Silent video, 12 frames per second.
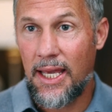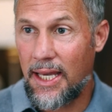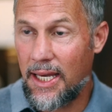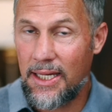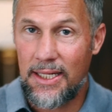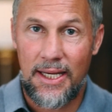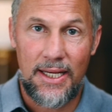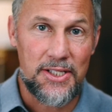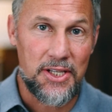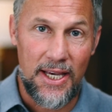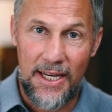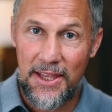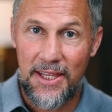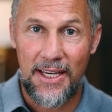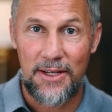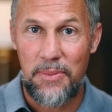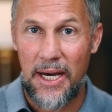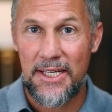And as
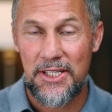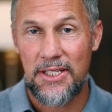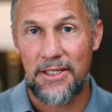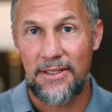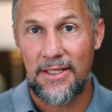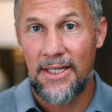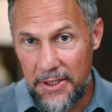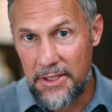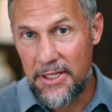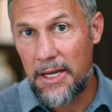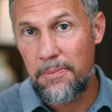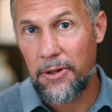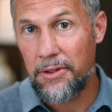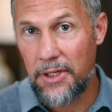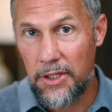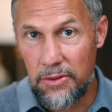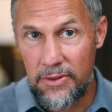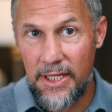anything in medicine, the deeper
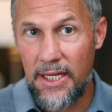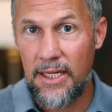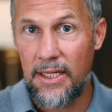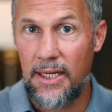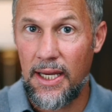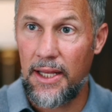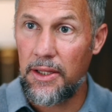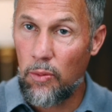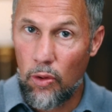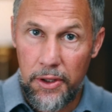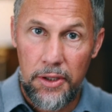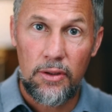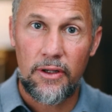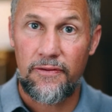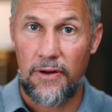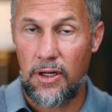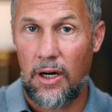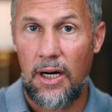that you dig and the more you look
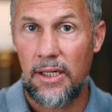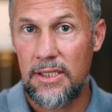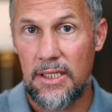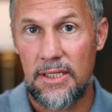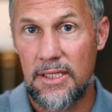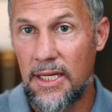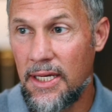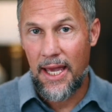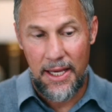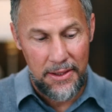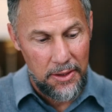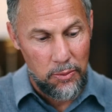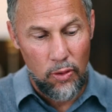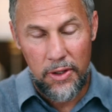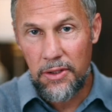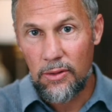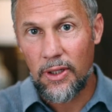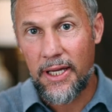for causes and the more
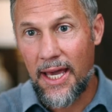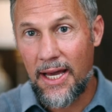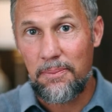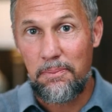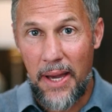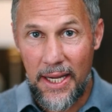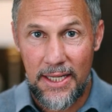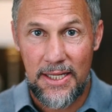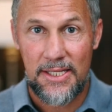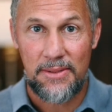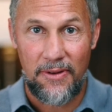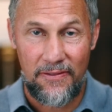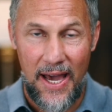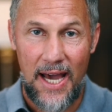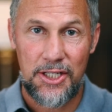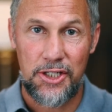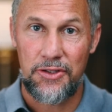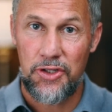you look at mechanism of
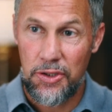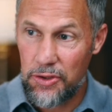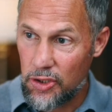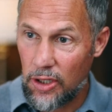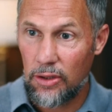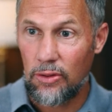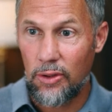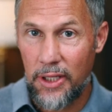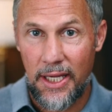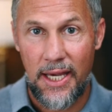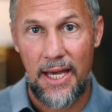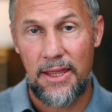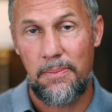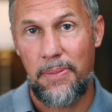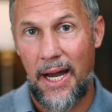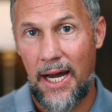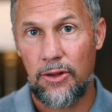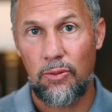action. So you start looking at the
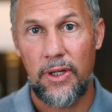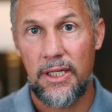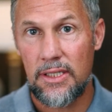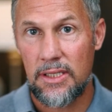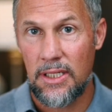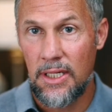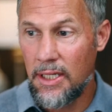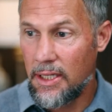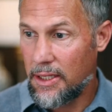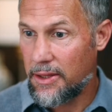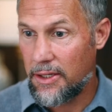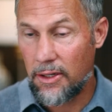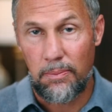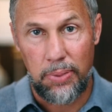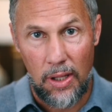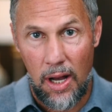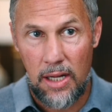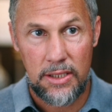pathways that are
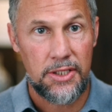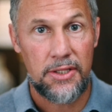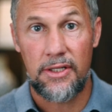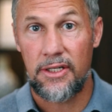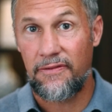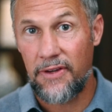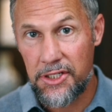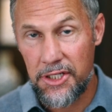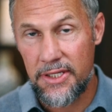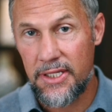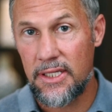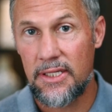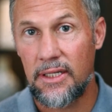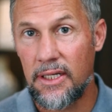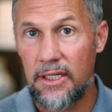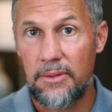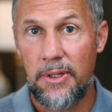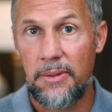blocked, the deficiencies that
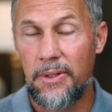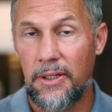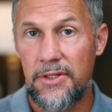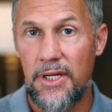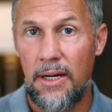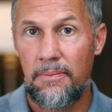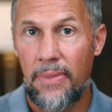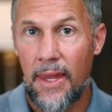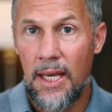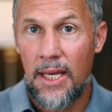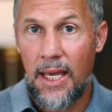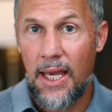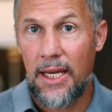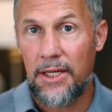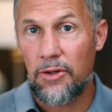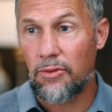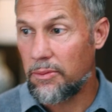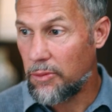need to be built up,
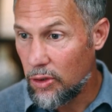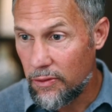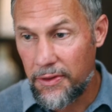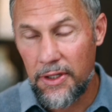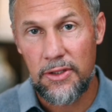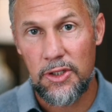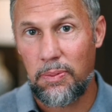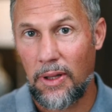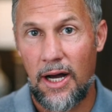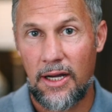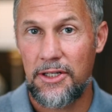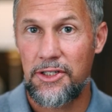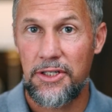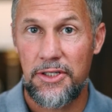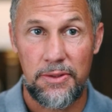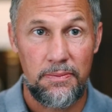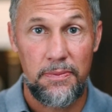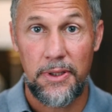and you remove those
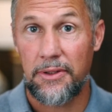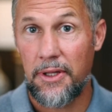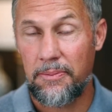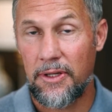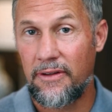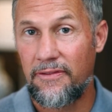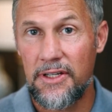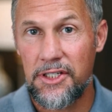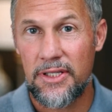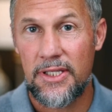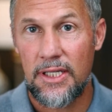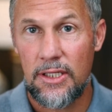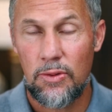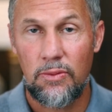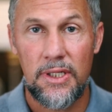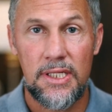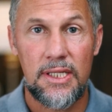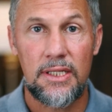blockages and build up the deficiencies,
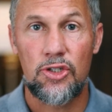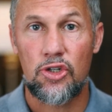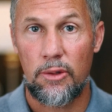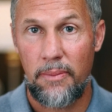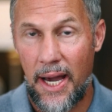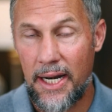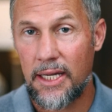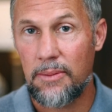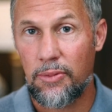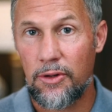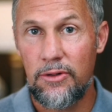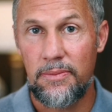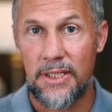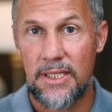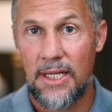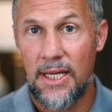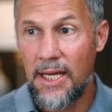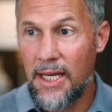we see dramatic
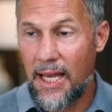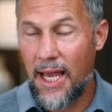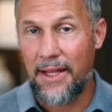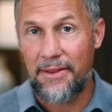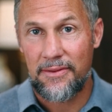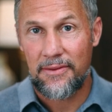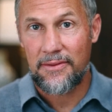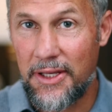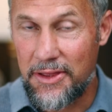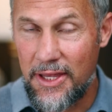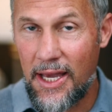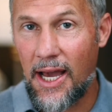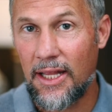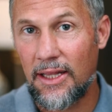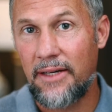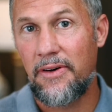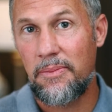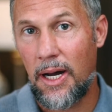improvements. And the thing I
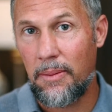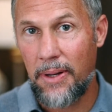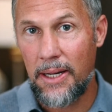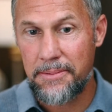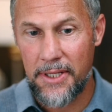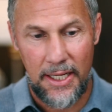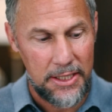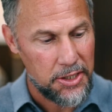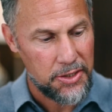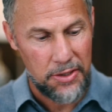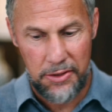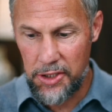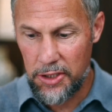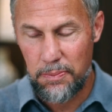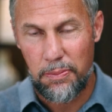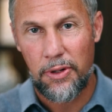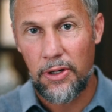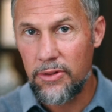love about peptides is they're
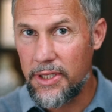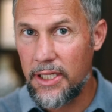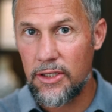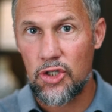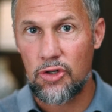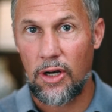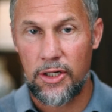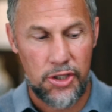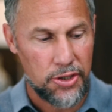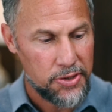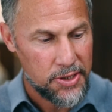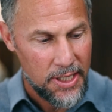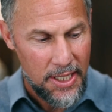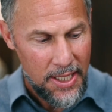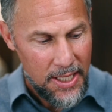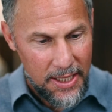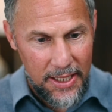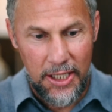just protein structures
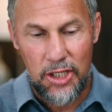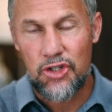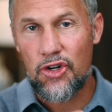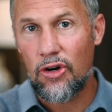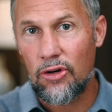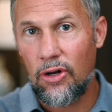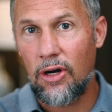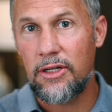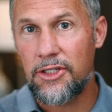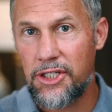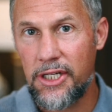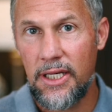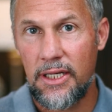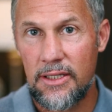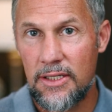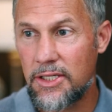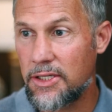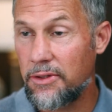that can turn on
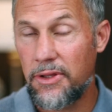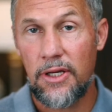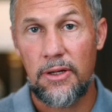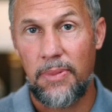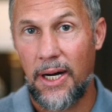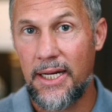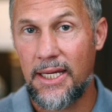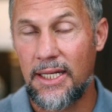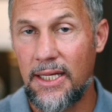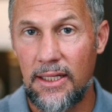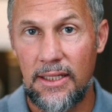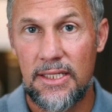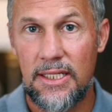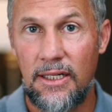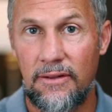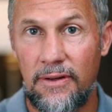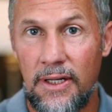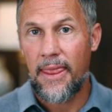genes so that your body can heal
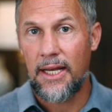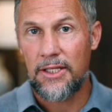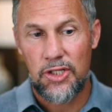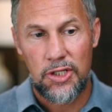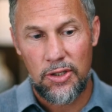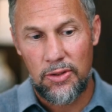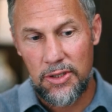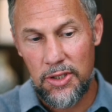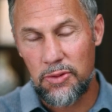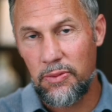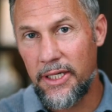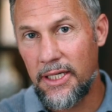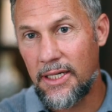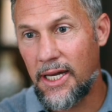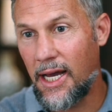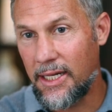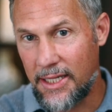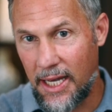itself. And so as we
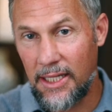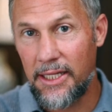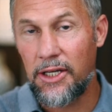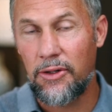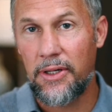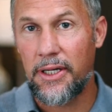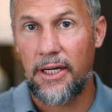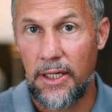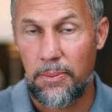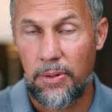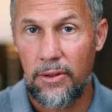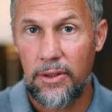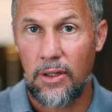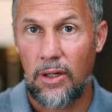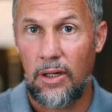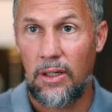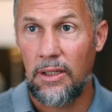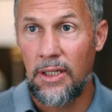got Kelly going on a
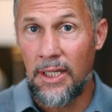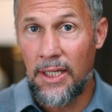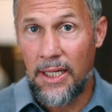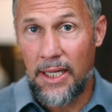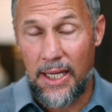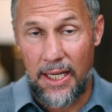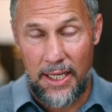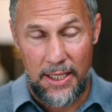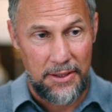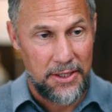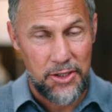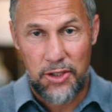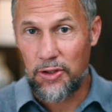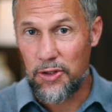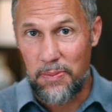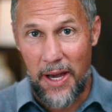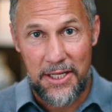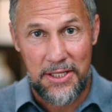protocol, and this
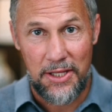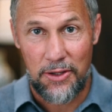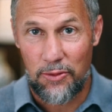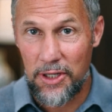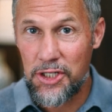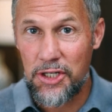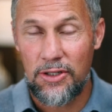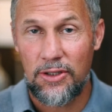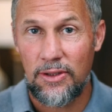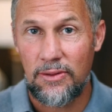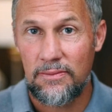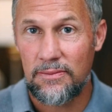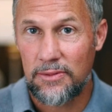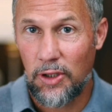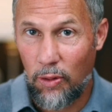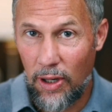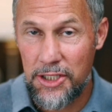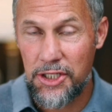goes back to the original
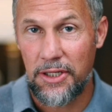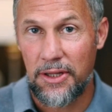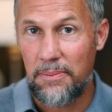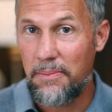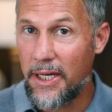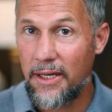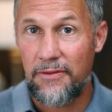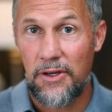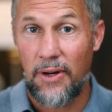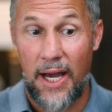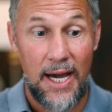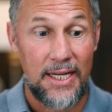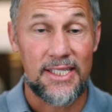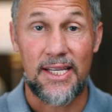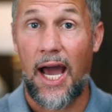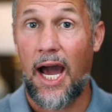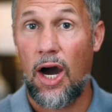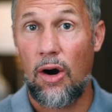question that many of you had is
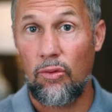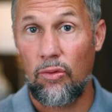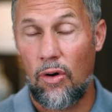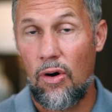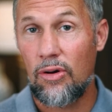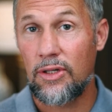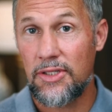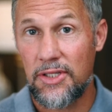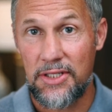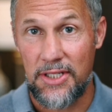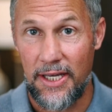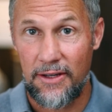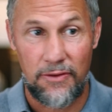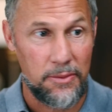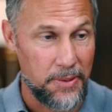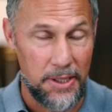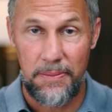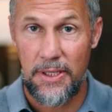how long does it take for
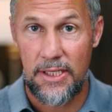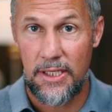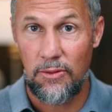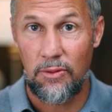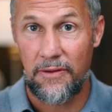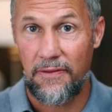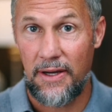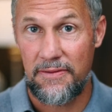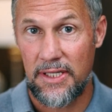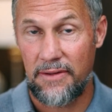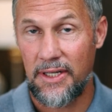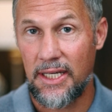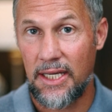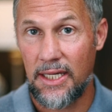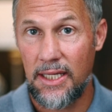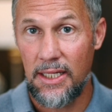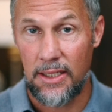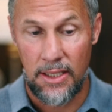B P C one fifty-seven to
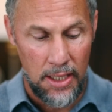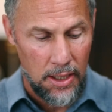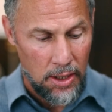kick in?